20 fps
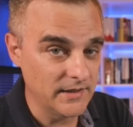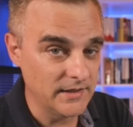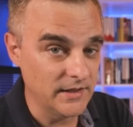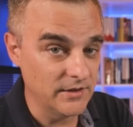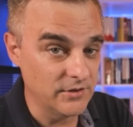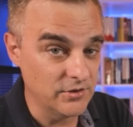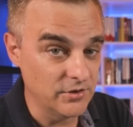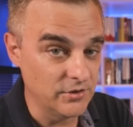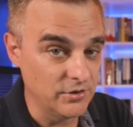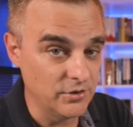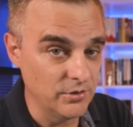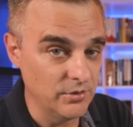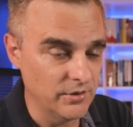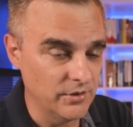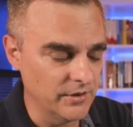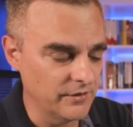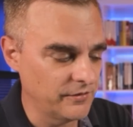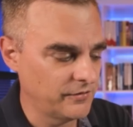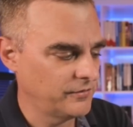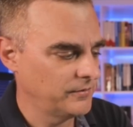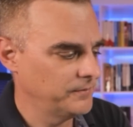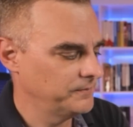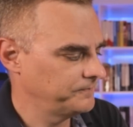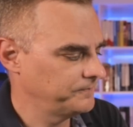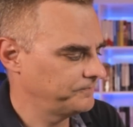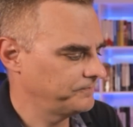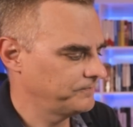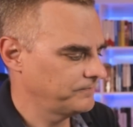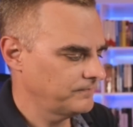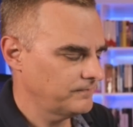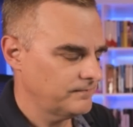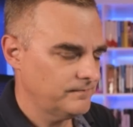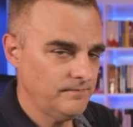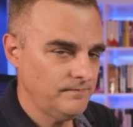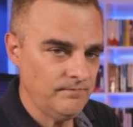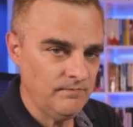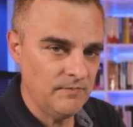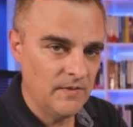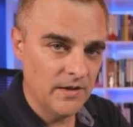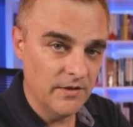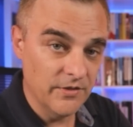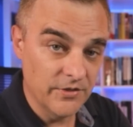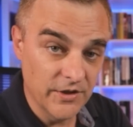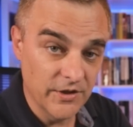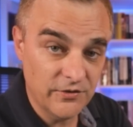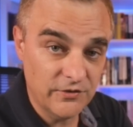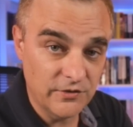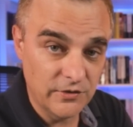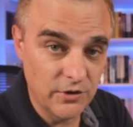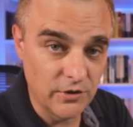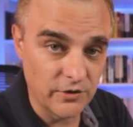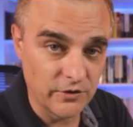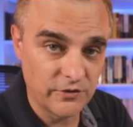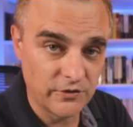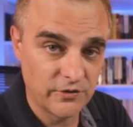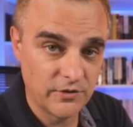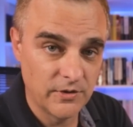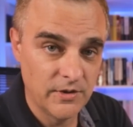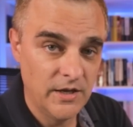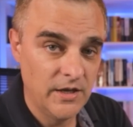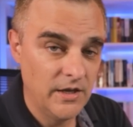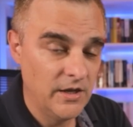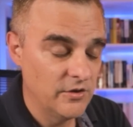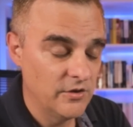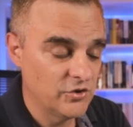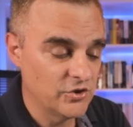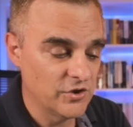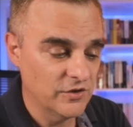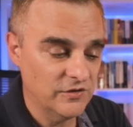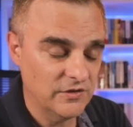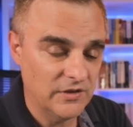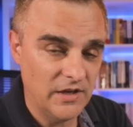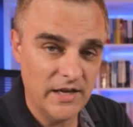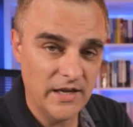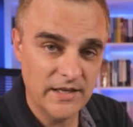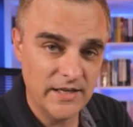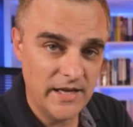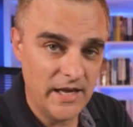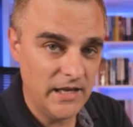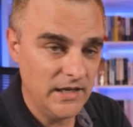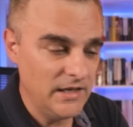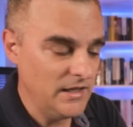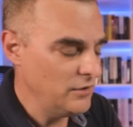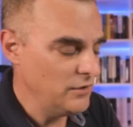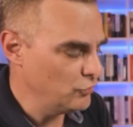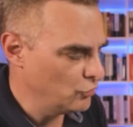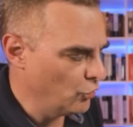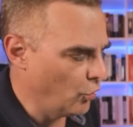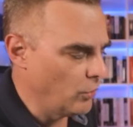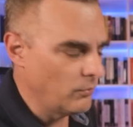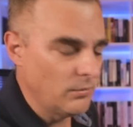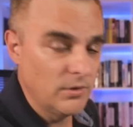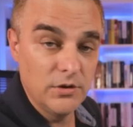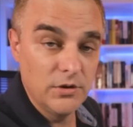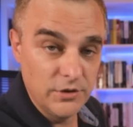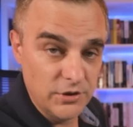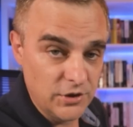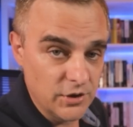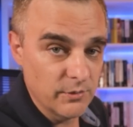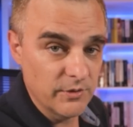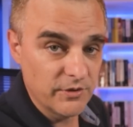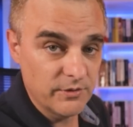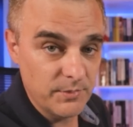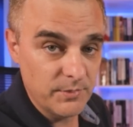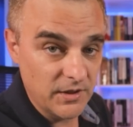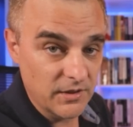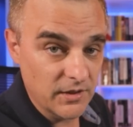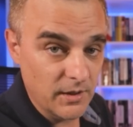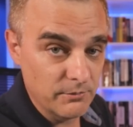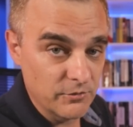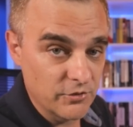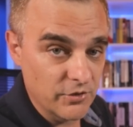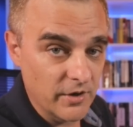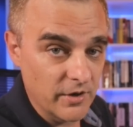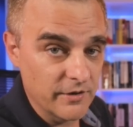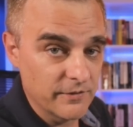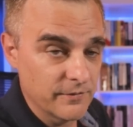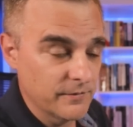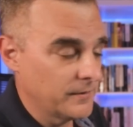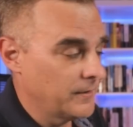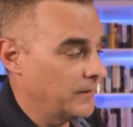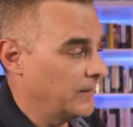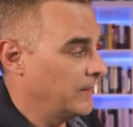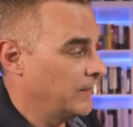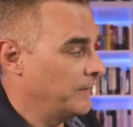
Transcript: idea to do this. This looks just like any normal USB thumb drive,